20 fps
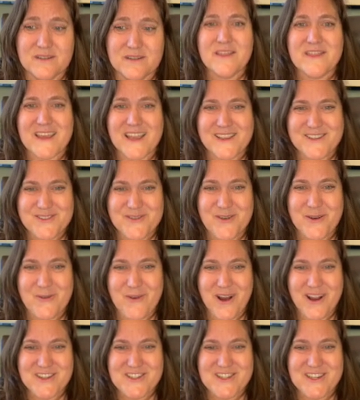Thanks for
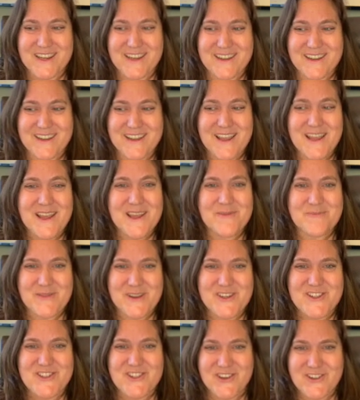watching.
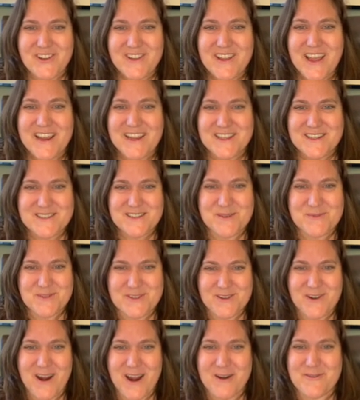Be sure to like and
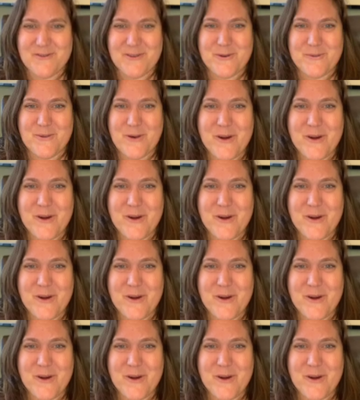subscribe for